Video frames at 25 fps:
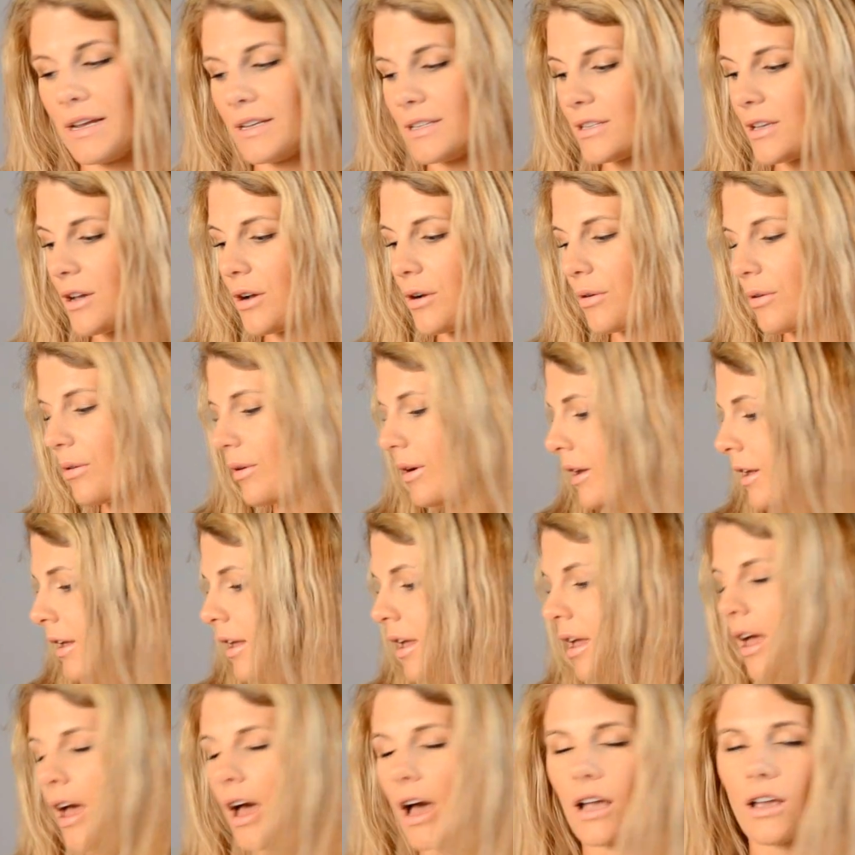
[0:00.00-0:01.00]
So
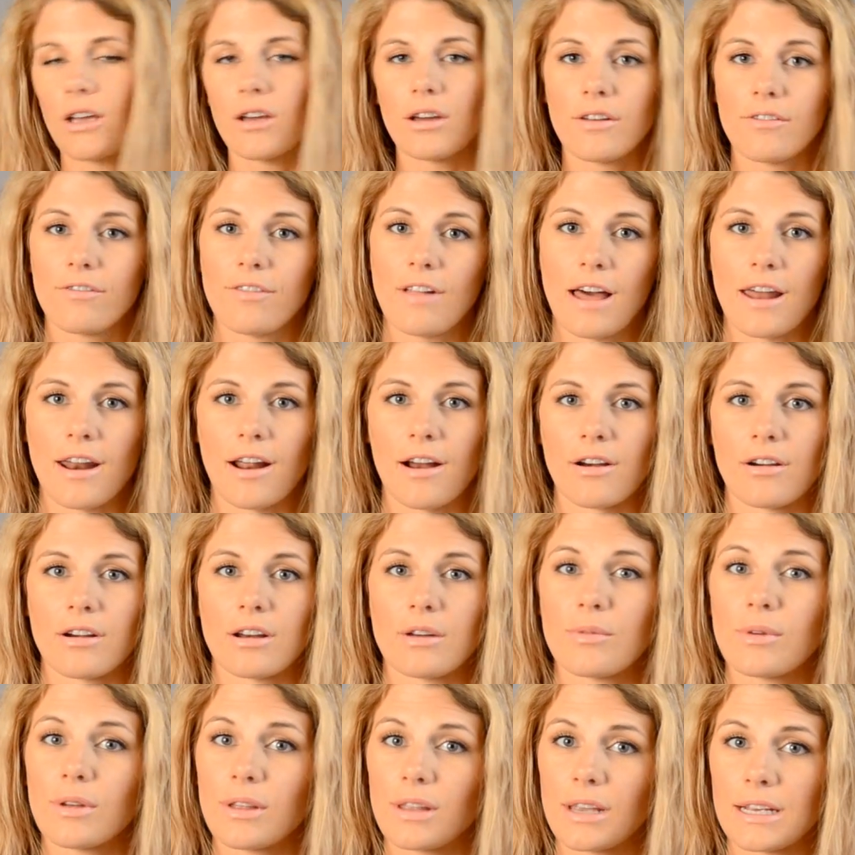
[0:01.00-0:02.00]
a good flat iron,
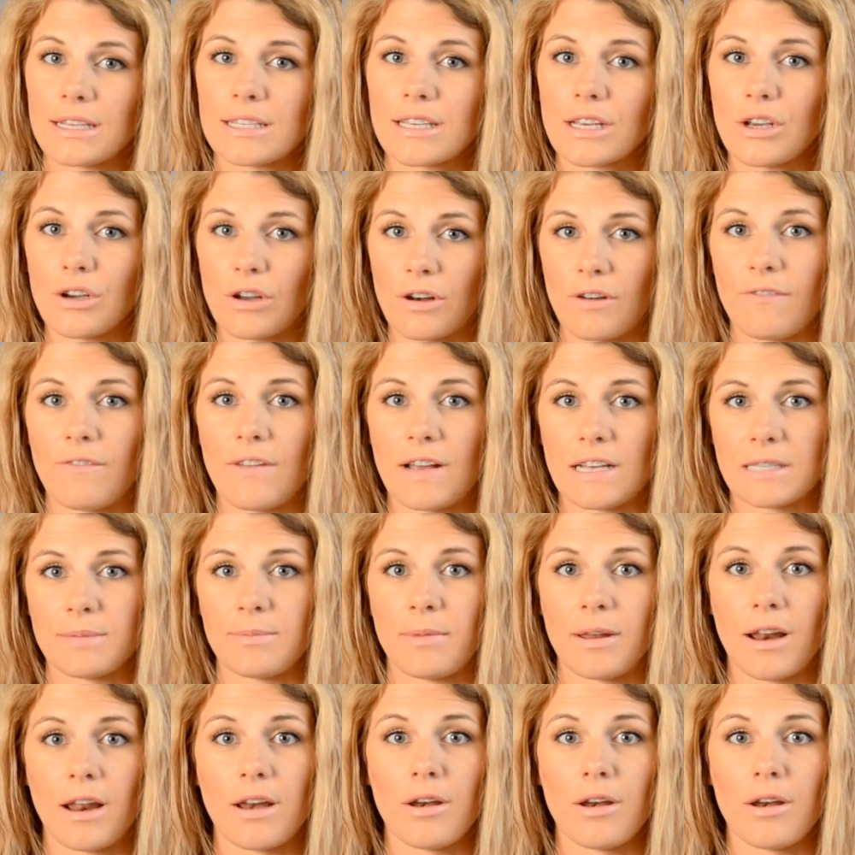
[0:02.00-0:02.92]
it really is a good investment.